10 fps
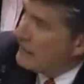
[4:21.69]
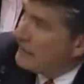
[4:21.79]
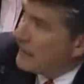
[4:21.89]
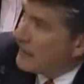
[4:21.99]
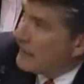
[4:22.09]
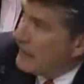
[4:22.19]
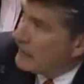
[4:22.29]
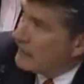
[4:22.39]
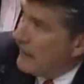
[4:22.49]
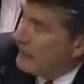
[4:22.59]
I've figured
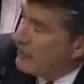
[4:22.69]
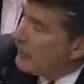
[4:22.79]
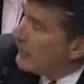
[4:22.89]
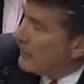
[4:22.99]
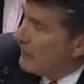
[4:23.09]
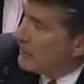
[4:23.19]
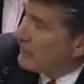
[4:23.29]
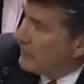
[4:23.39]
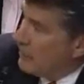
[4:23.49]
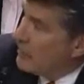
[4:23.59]
out, having been in
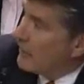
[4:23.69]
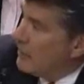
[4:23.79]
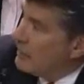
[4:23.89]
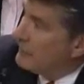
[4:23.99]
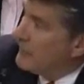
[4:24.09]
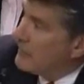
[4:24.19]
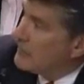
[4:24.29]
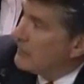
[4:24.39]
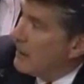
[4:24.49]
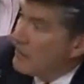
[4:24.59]
Congress long enough,
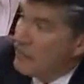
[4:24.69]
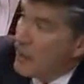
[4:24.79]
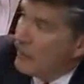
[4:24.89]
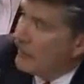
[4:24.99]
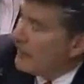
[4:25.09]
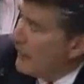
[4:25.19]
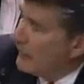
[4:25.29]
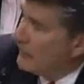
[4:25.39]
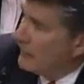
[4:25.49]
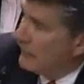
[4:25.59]
that on both
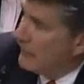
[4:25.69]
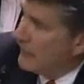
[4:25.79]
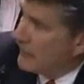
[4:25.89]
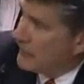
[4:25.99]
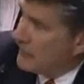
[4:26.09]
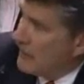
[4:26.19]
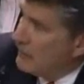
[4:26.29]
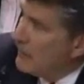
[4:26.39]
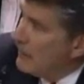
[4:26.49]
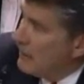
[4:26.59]
sides of the
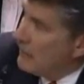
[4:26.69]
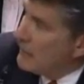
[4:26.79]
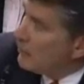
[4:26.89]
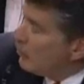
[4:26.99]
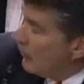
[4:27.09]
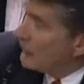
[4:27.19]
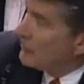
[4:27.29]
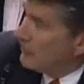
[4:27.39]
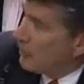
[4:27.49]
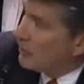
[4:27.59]
extreme, people will
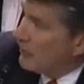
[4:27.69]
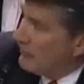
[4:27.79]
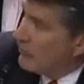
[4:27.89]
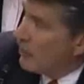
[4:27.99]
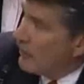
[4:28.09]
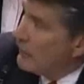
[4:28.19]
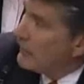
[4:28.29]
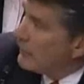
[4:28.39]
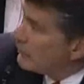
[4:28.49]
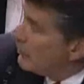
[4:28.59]
support reform
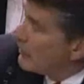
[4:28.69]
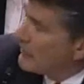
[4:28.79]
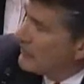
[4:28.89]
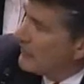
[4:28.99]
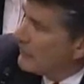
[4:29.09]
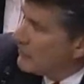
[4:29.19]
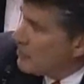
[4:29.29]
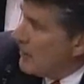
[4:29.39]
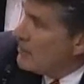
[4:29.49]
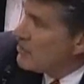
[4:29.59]
as long as it doesn't
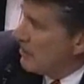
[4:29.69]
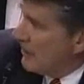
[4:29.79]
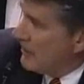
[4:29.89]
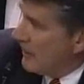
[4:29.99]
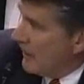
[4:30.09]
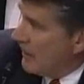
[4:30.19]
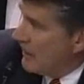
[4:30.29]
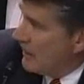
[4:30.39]
change anything.